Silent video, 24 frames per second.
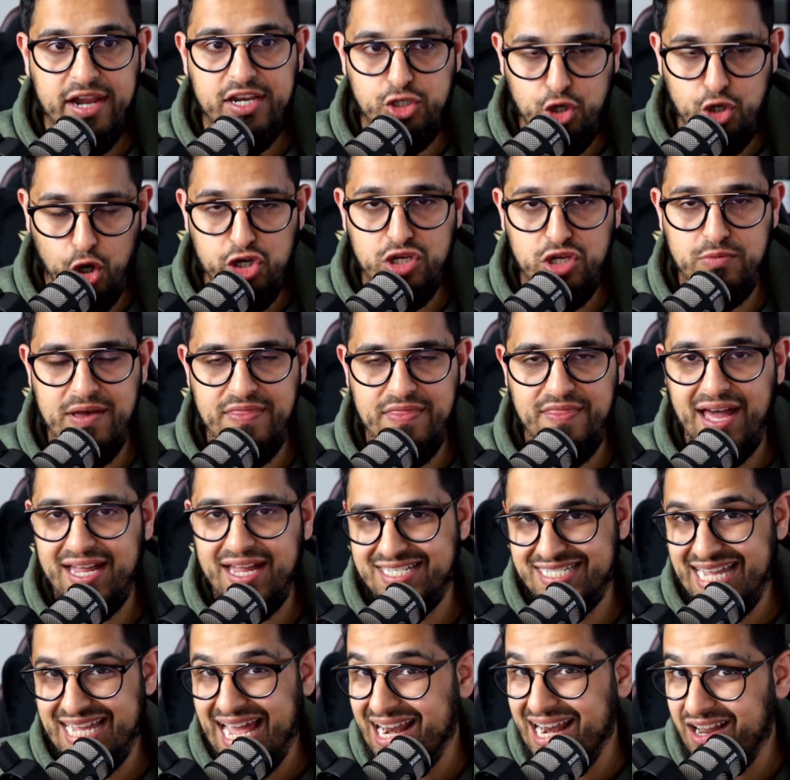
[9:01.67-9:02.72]
Document that.
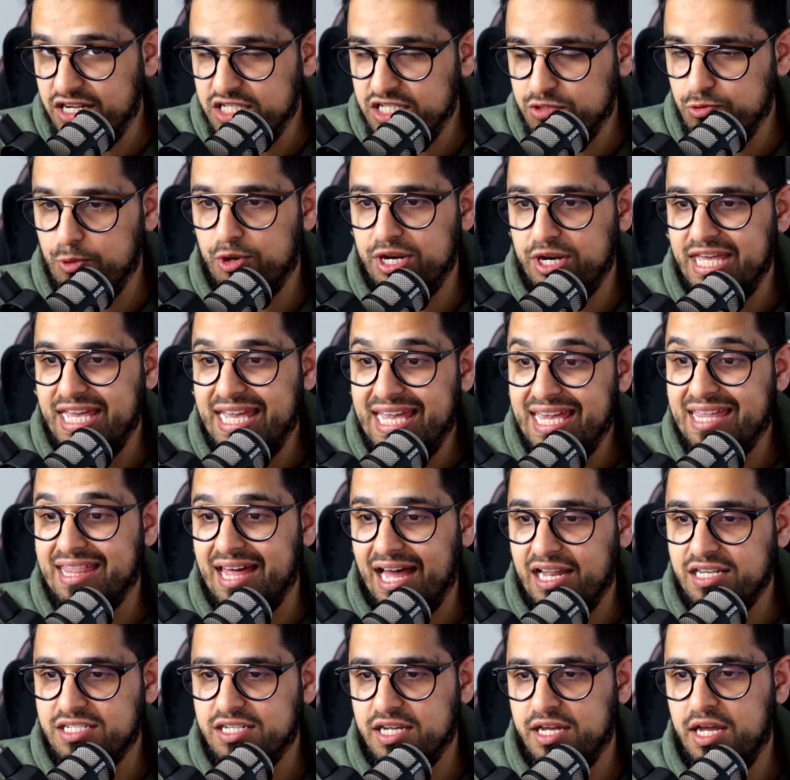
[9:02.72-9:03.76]
Tell us. We want to hear
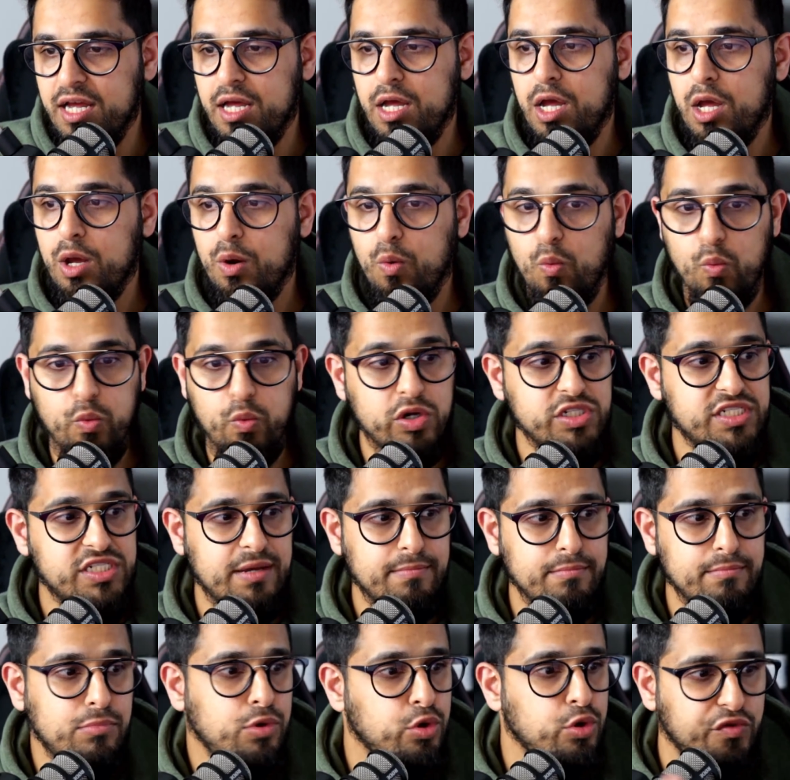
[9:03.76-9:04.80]
that. Was it
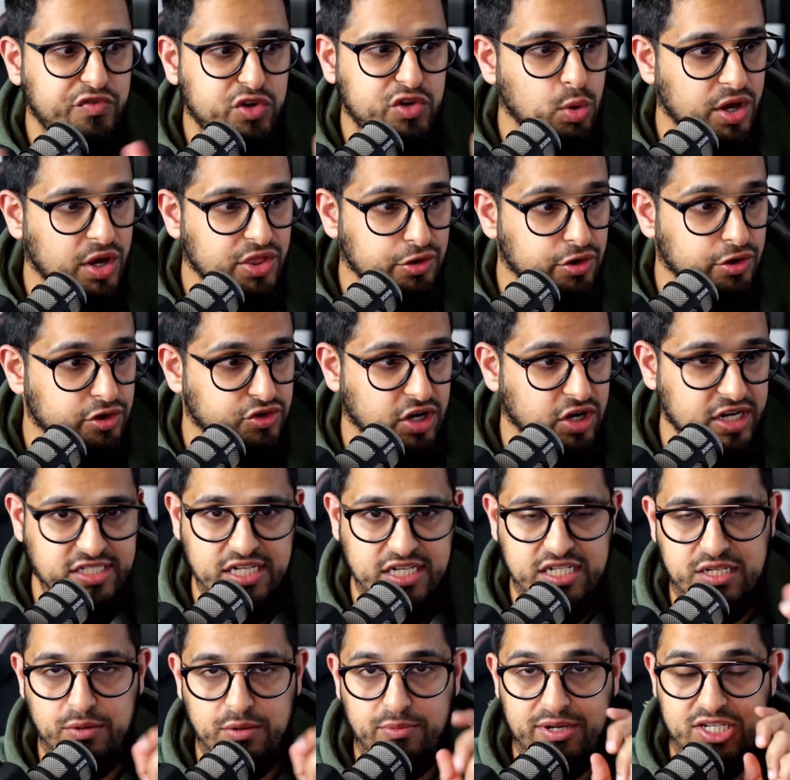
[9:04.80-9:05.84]
moved to other addresses?
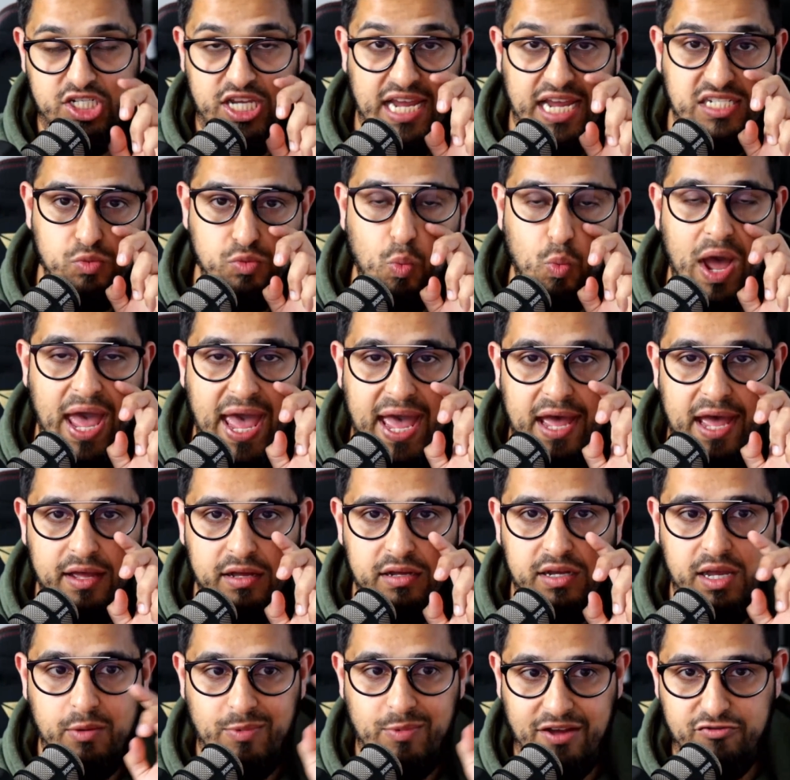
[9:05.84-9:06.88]
In which case, where?
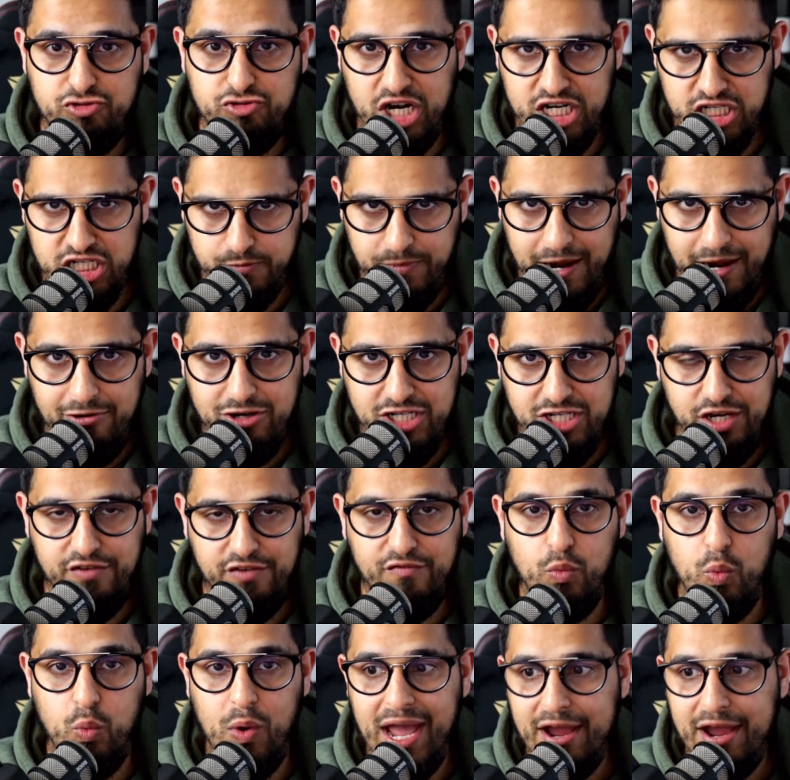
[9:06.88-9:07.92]
Can we have transparency of
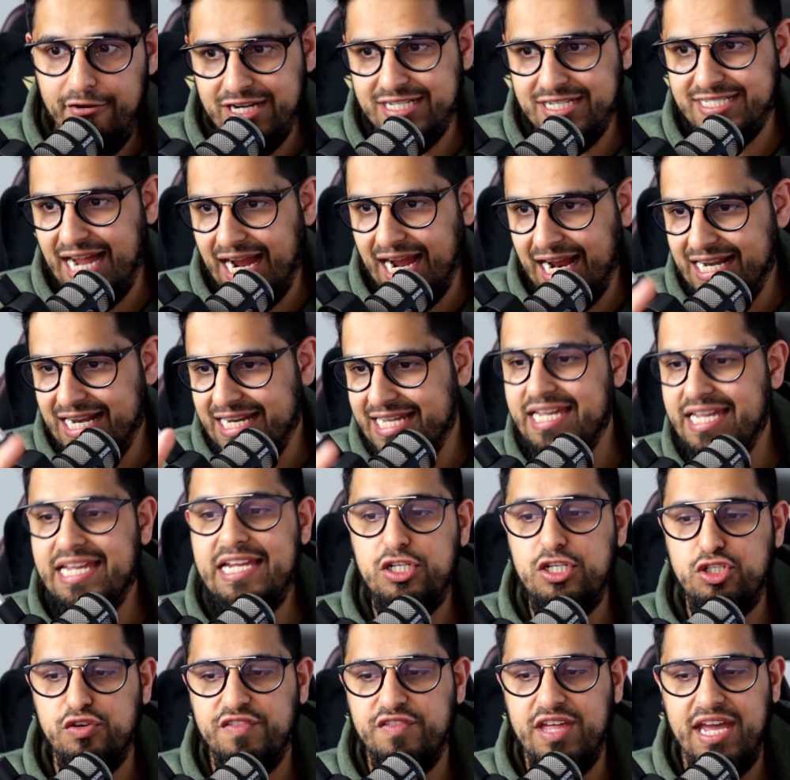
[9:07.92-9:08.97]
where exactly each
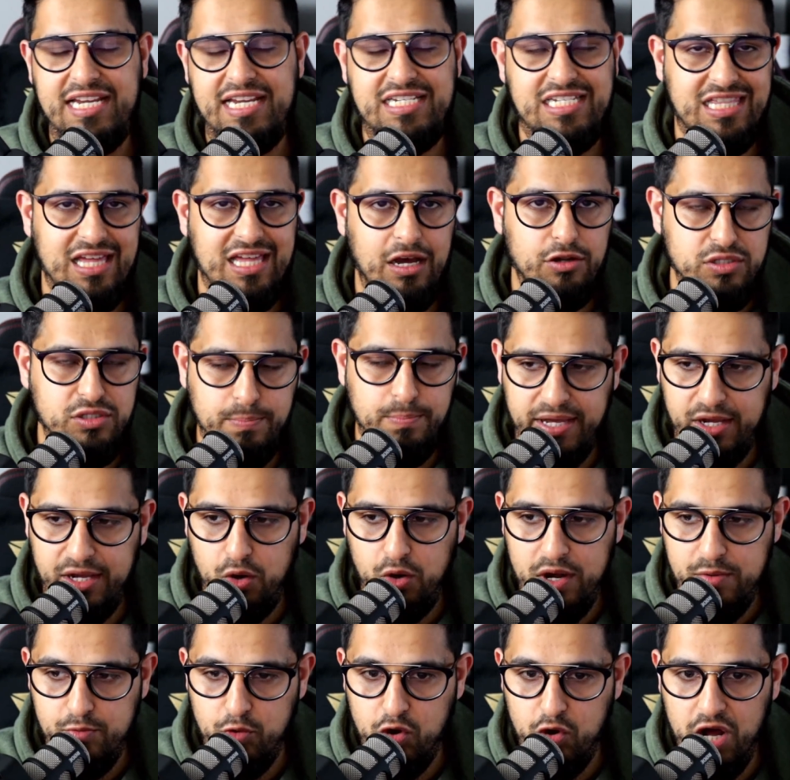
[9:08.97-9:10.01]
of the 80,000
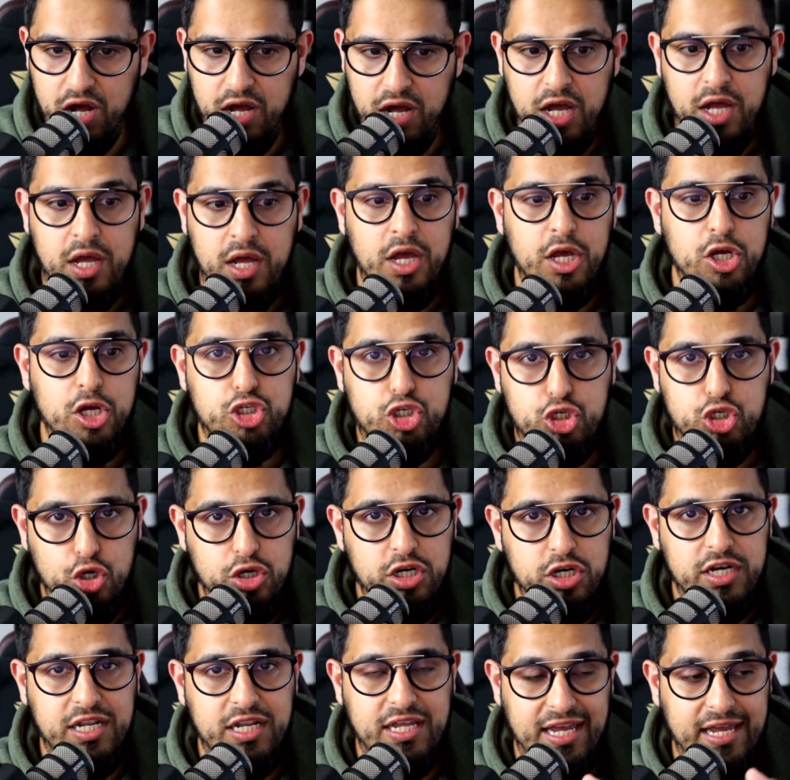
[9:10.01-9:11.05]
Bitcoin were?
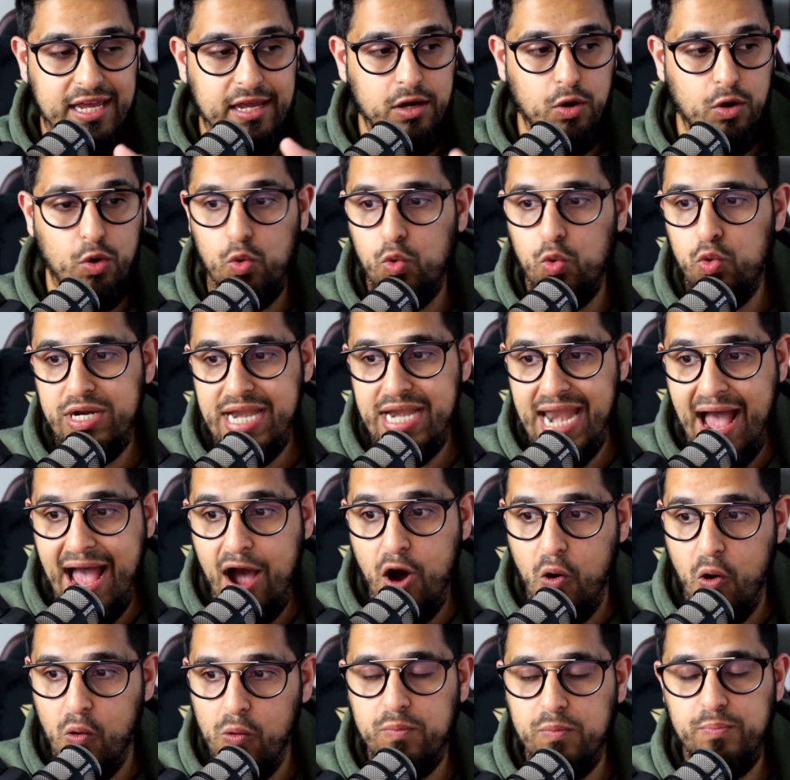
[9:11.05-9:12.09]
Shouldn't it all
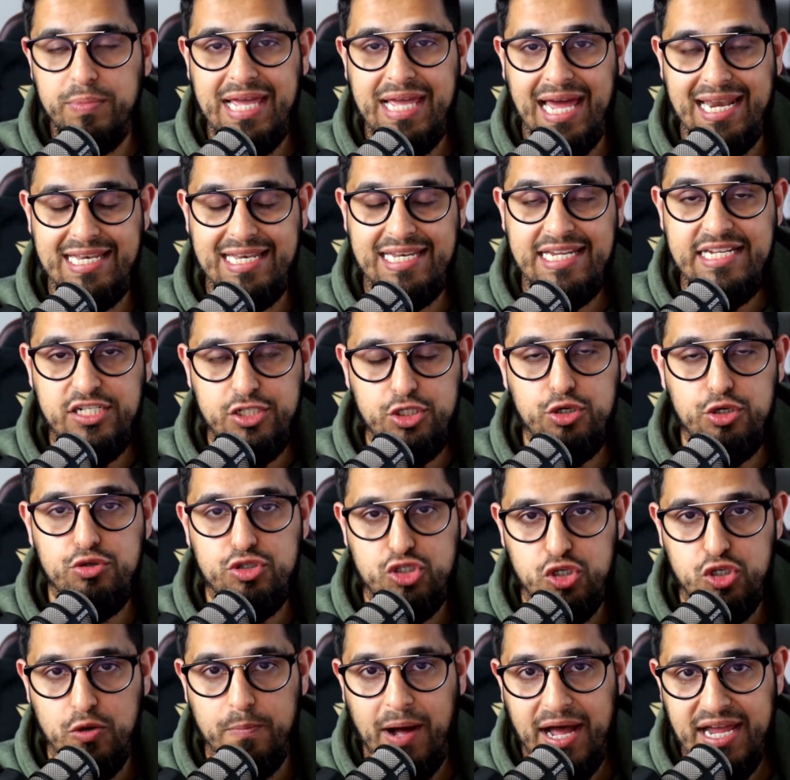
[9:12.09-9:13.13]
now be at least used
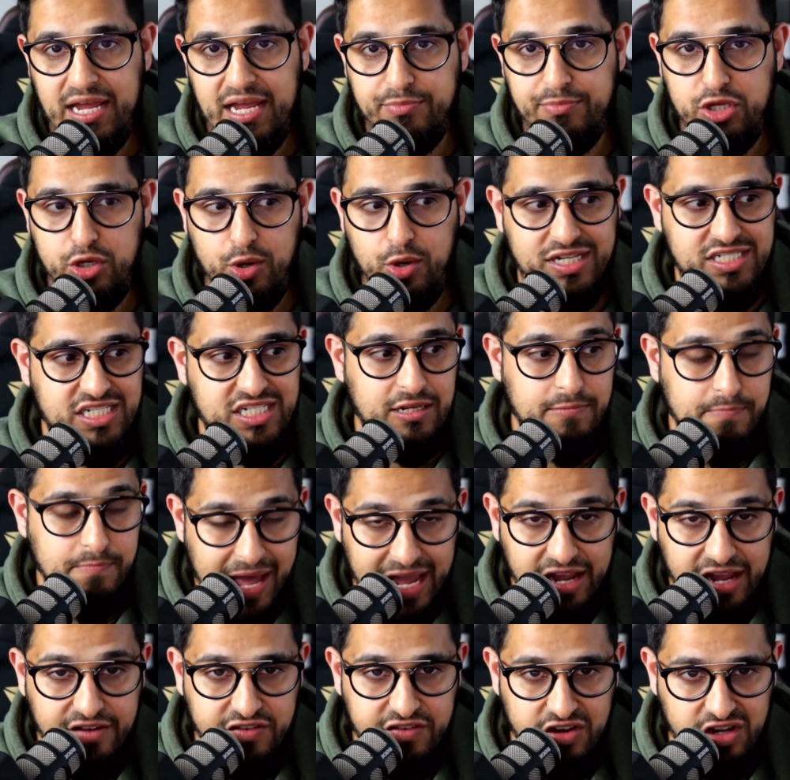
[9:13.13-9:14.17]
to buy up the UST peg
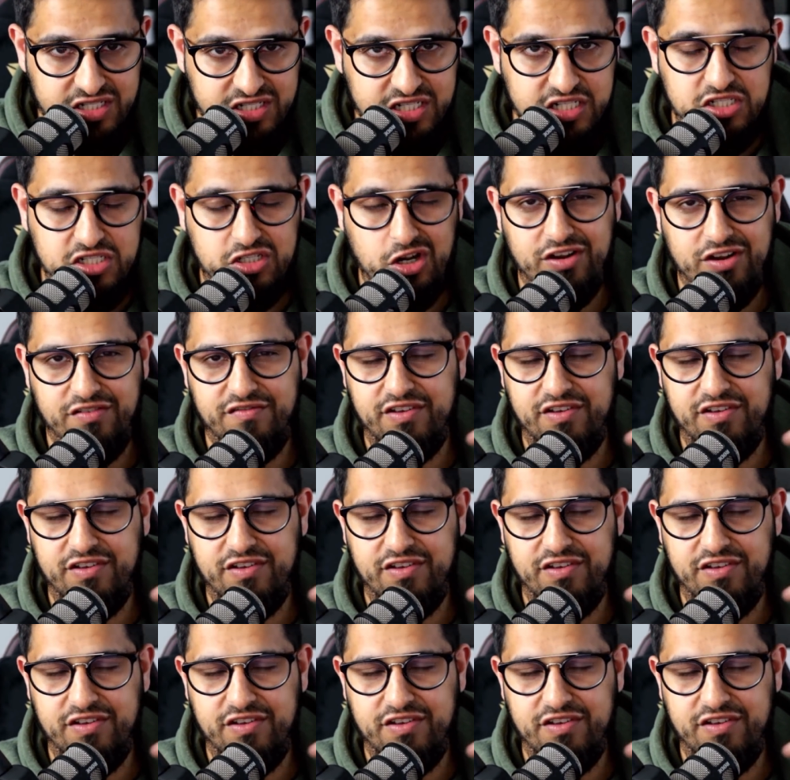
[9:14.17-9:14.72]
first instead